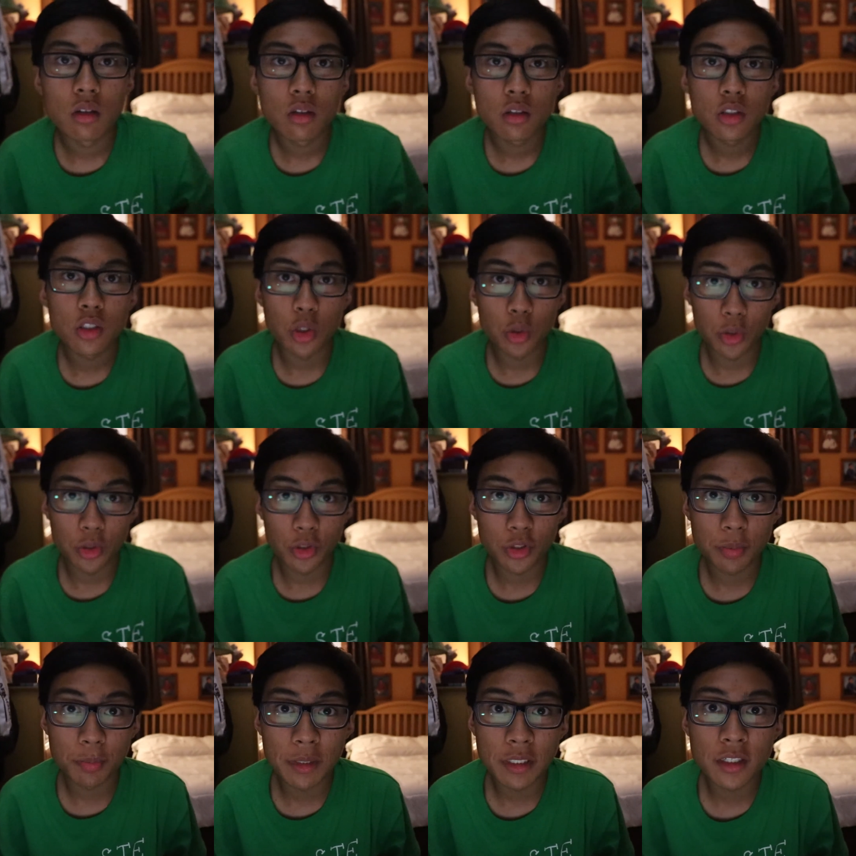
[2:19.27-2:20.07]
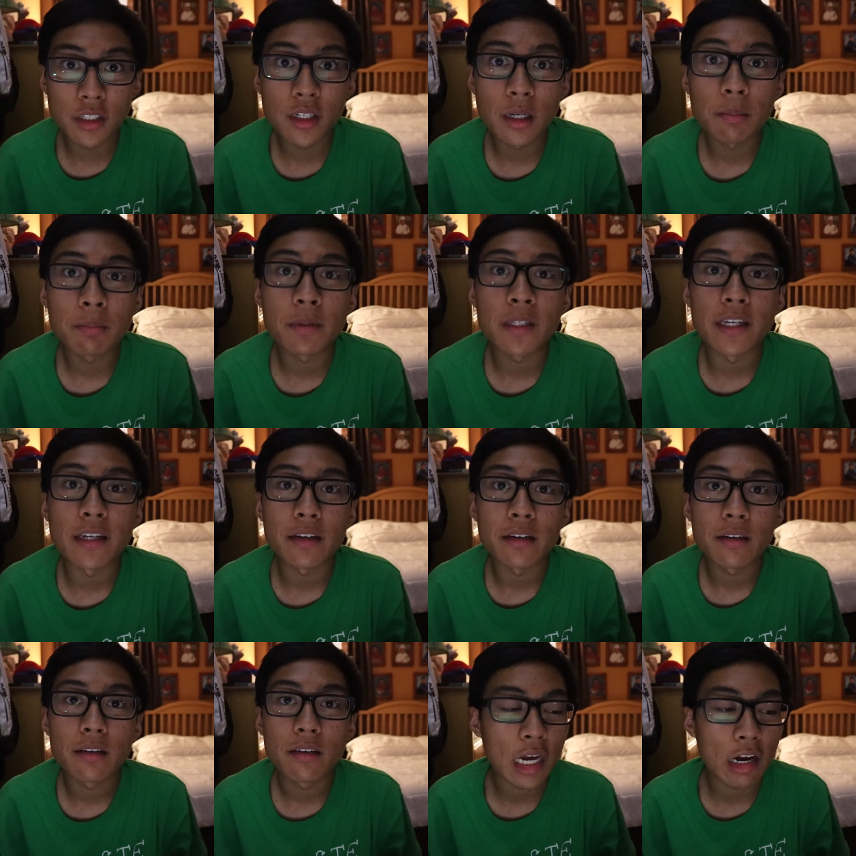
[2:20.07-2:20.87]
So there's been an
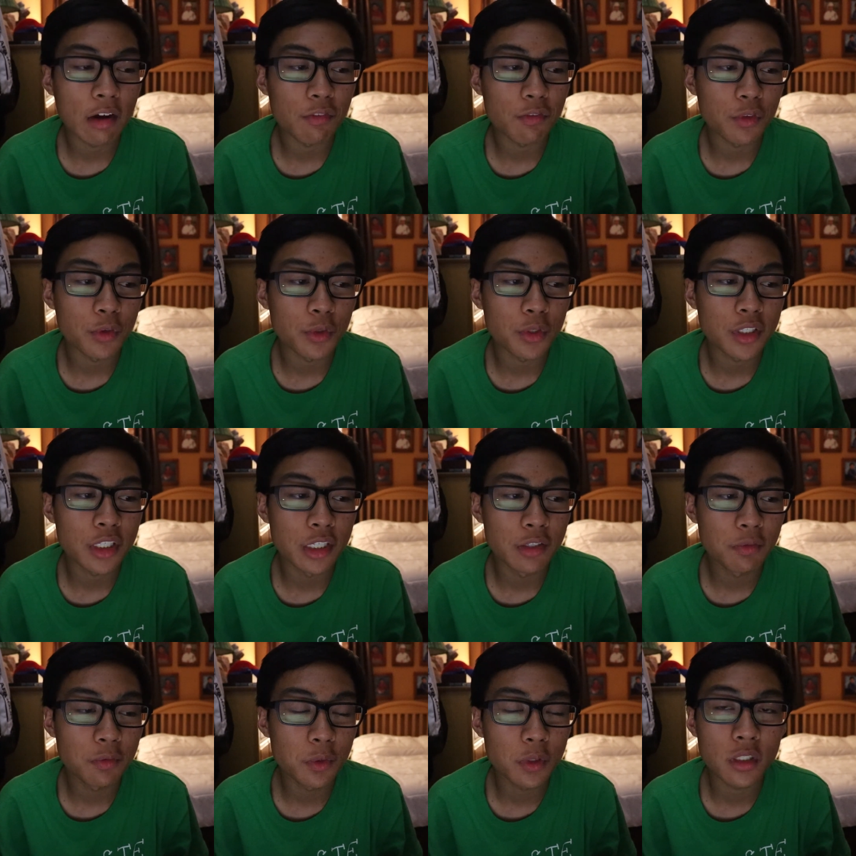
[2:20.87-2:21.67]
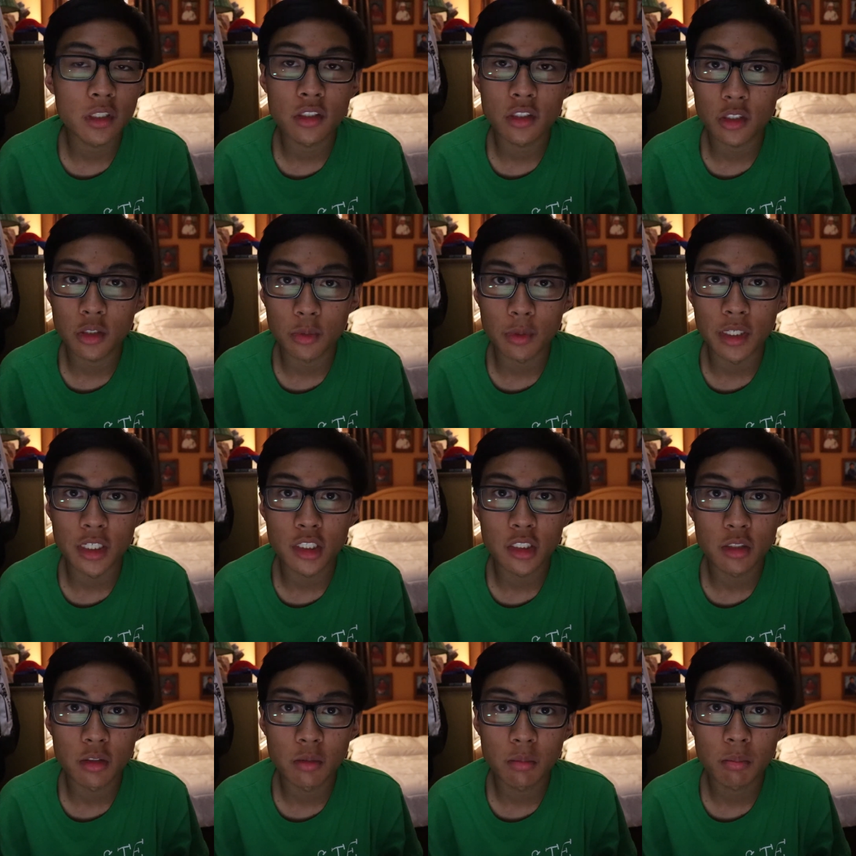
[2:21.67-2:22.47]
update after careful
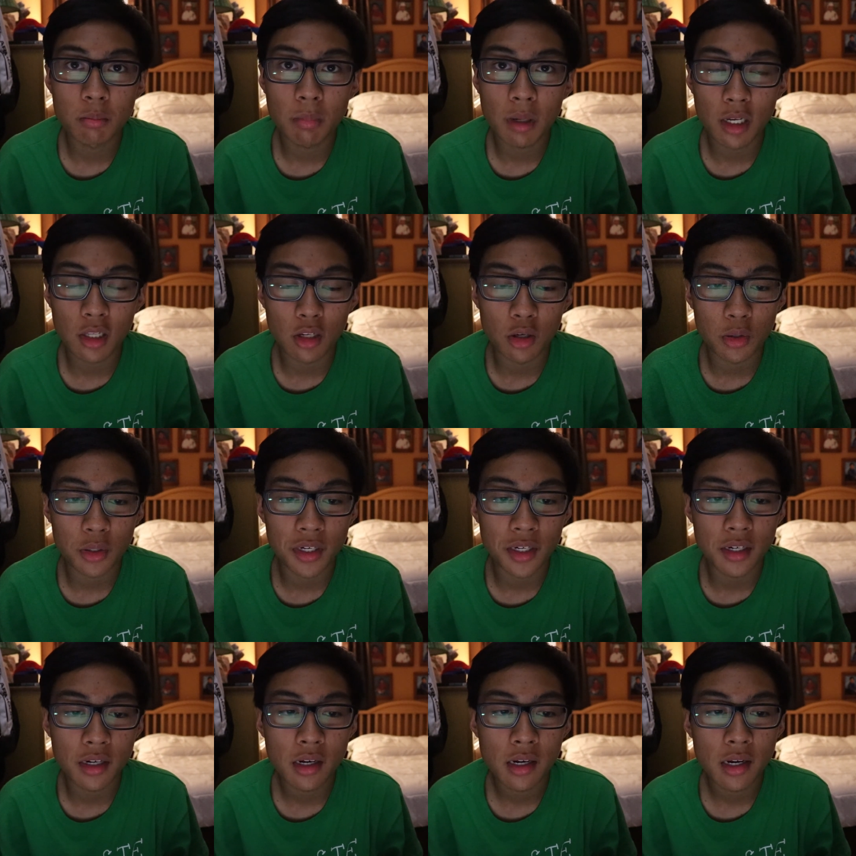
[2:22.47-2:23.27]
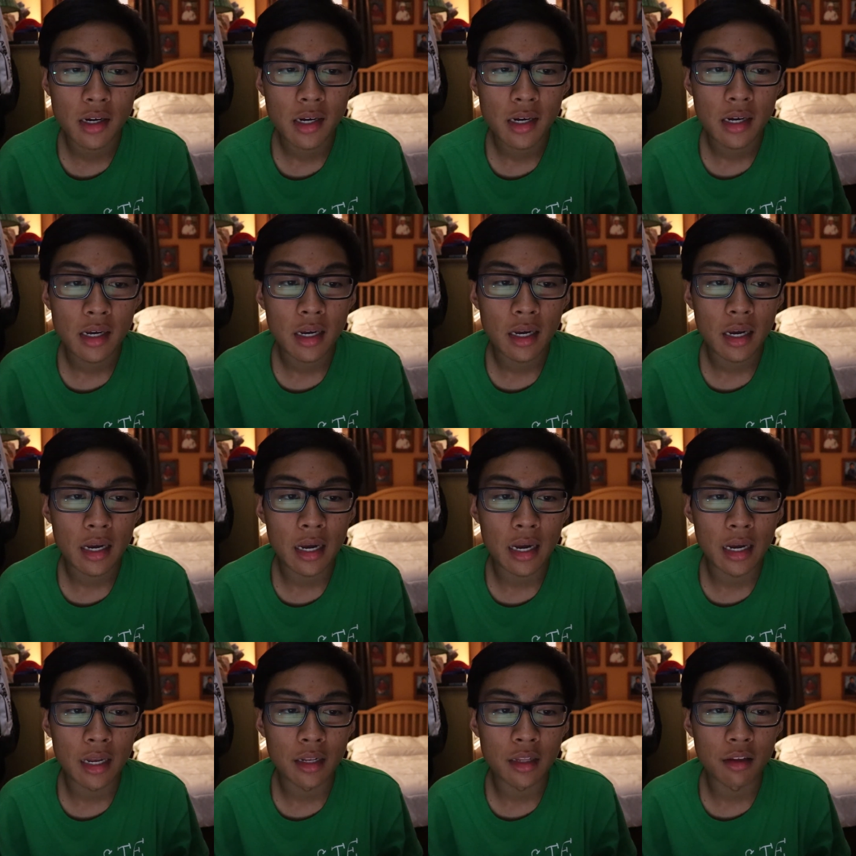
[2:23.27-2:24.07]
consideration by Logan
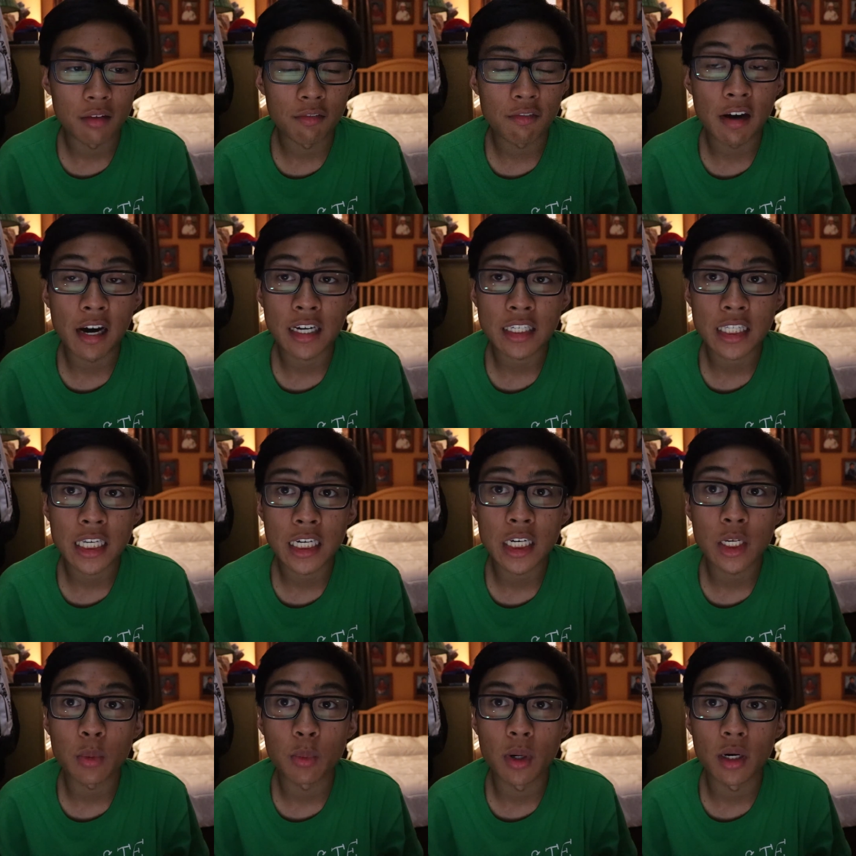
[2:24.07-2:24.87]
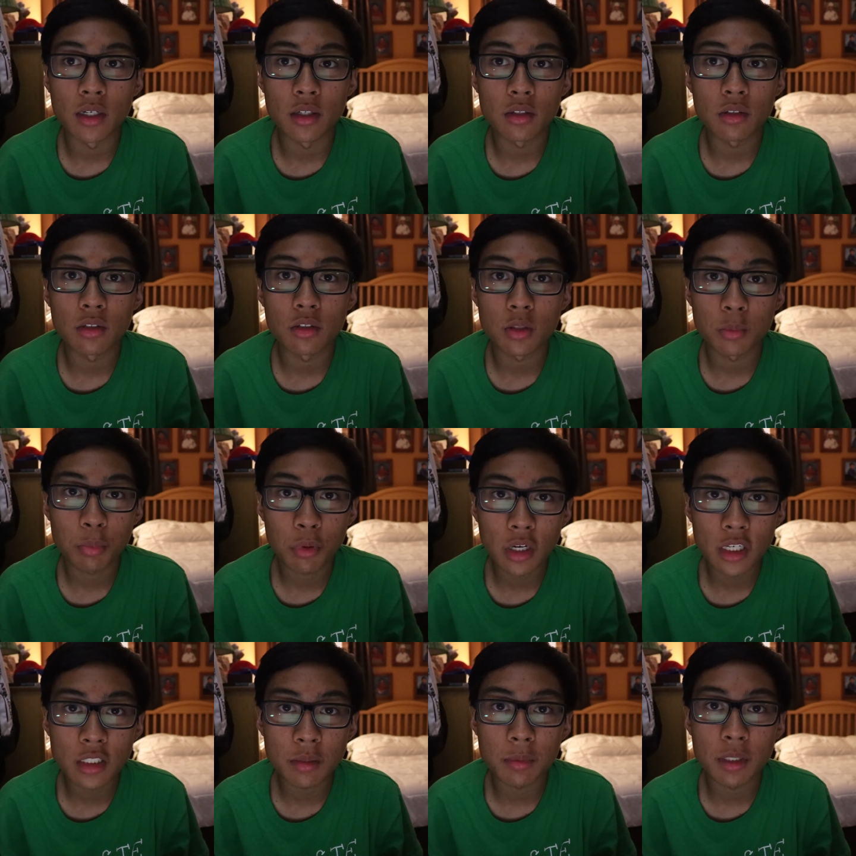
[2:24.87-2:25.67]
and the fact that he wanted to
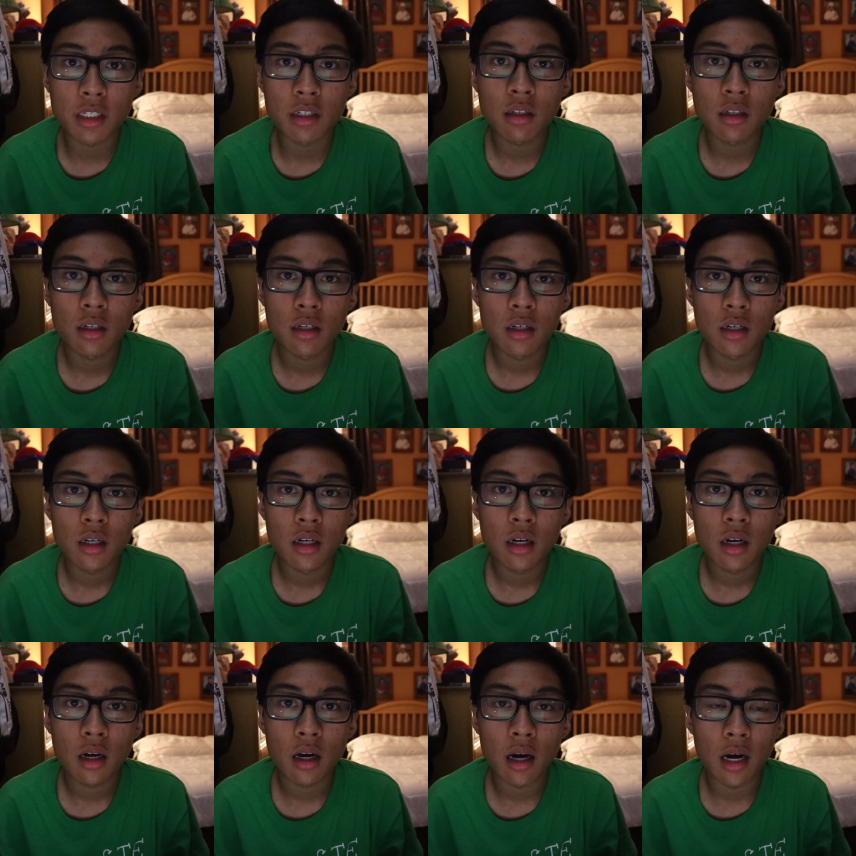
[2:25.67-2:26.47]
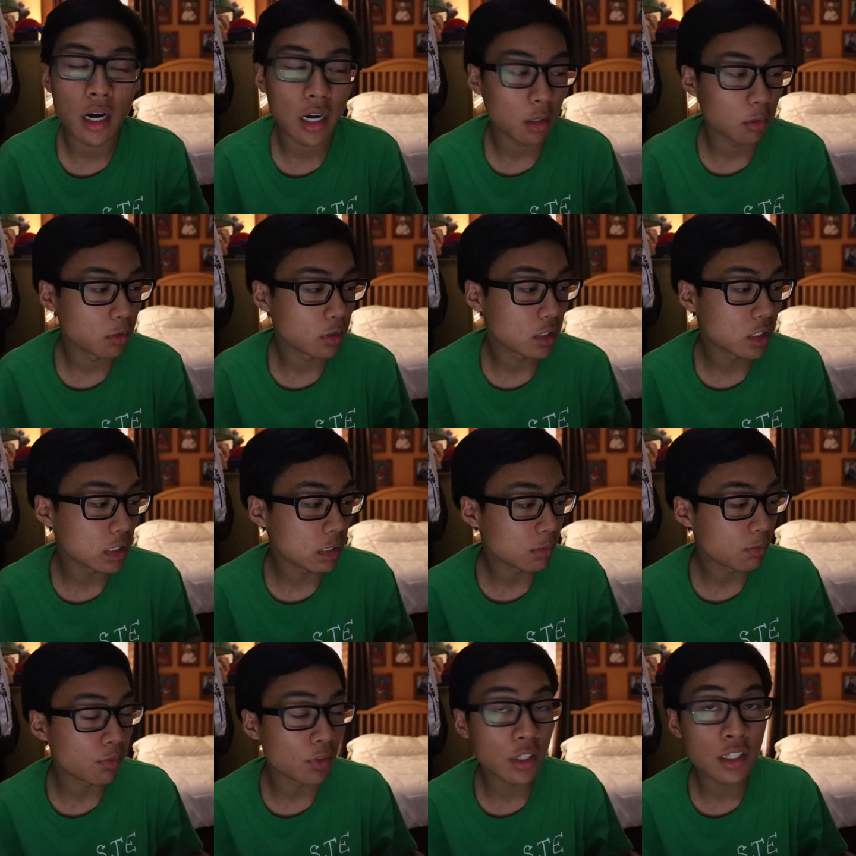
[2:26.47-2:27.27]
surprise me. I
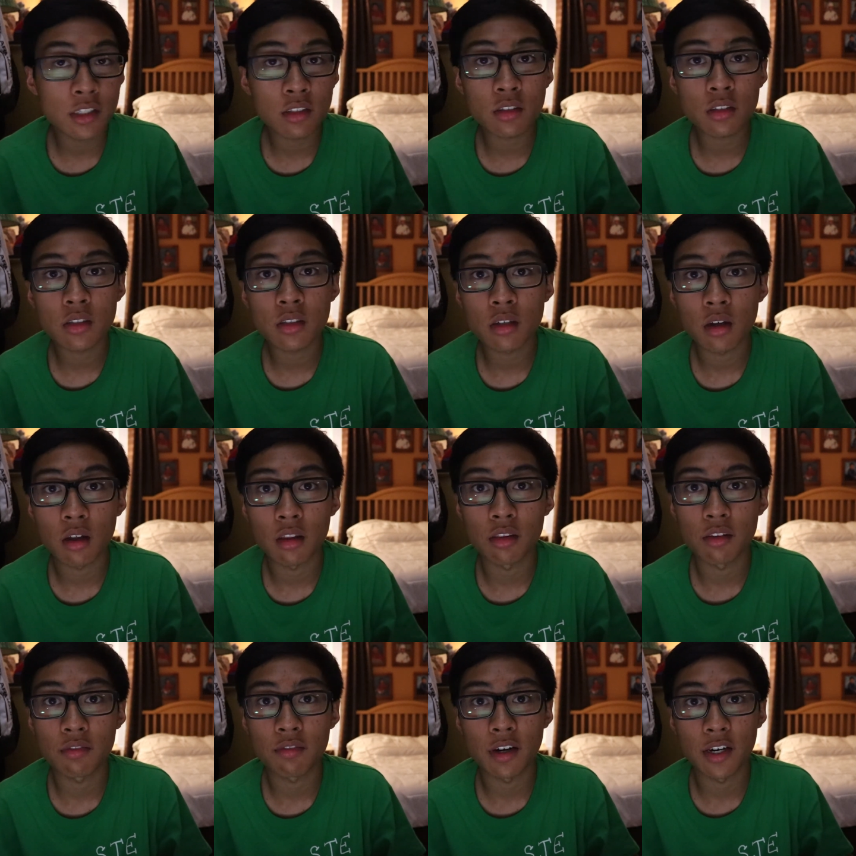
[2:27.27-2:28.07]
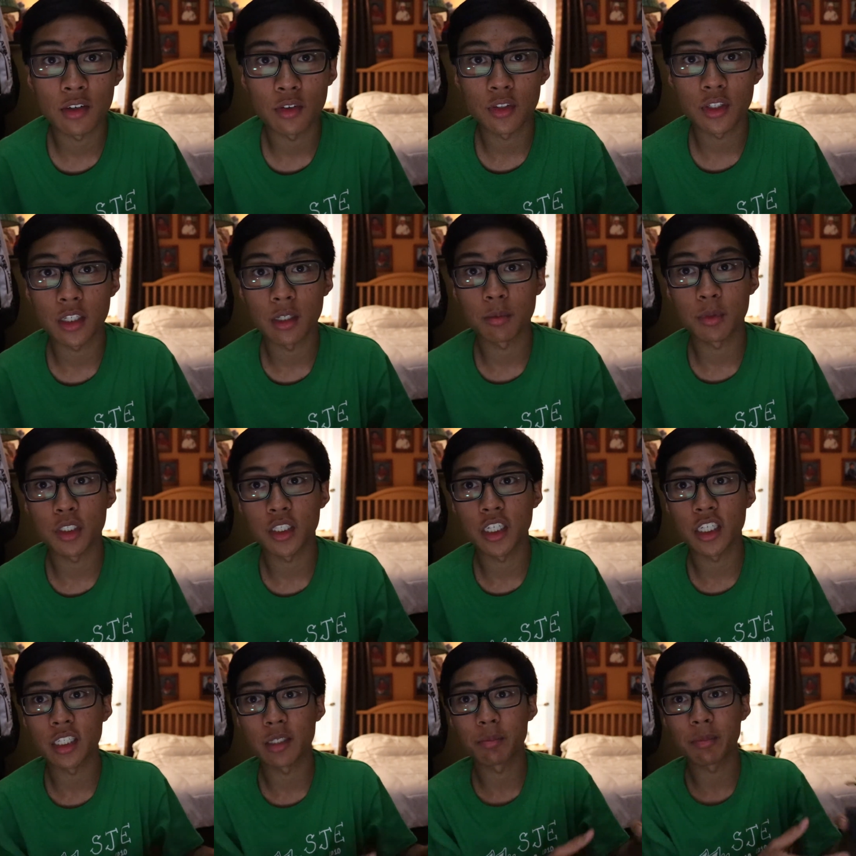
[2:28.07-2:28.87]
received this on the final day of
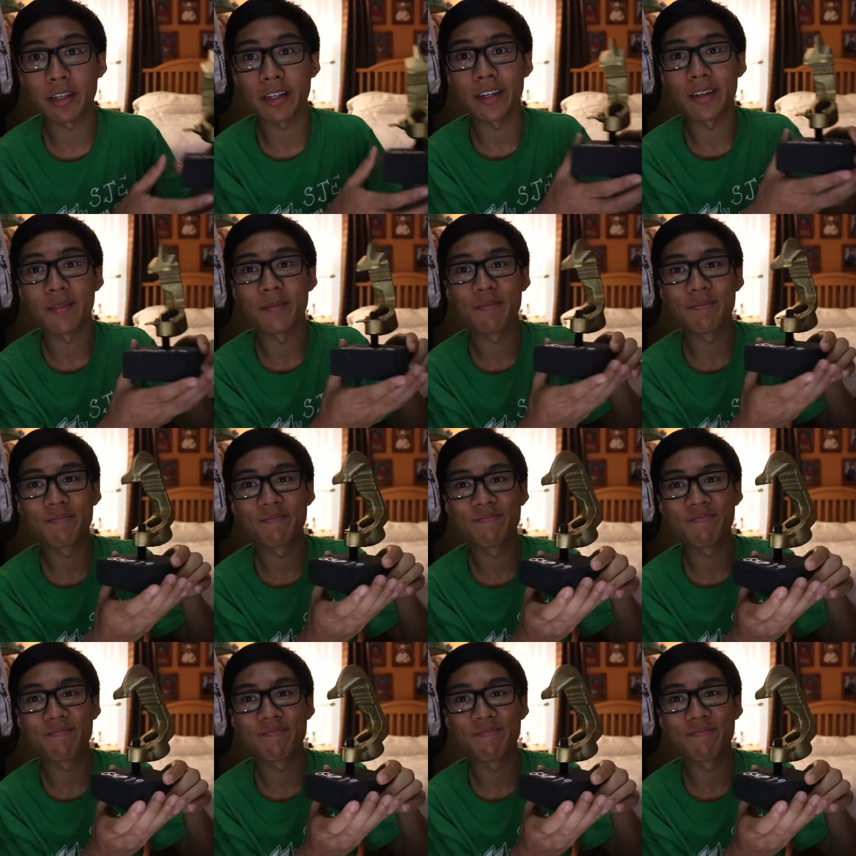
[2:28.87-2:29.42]
GHP.